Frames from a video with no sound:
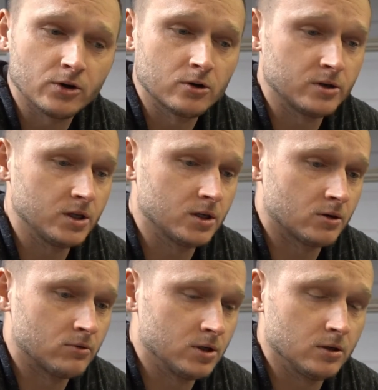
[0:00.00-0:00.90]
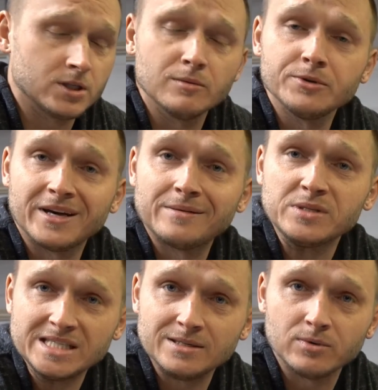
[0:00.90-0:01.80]
or the Carrillo
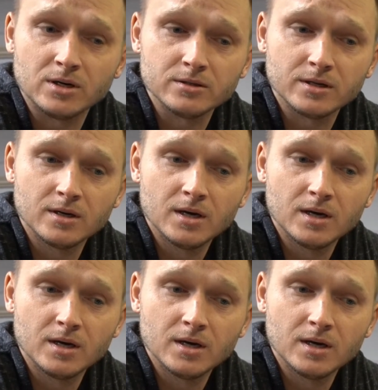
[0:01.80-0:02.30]
WMC bolt,